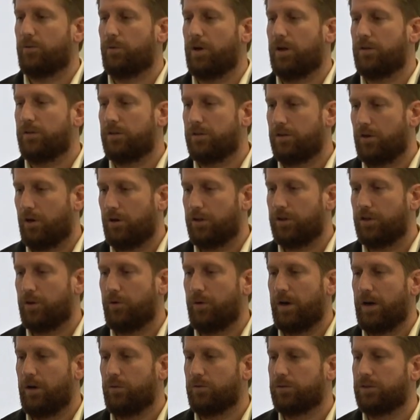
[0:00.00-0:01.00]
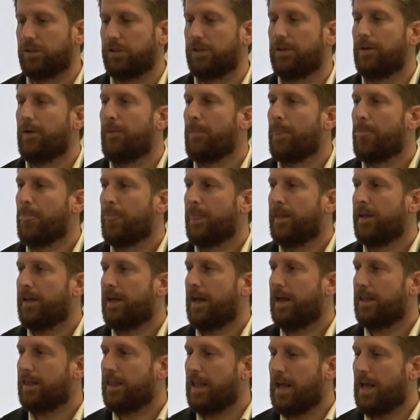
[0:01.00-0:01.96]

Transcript: on the ground. And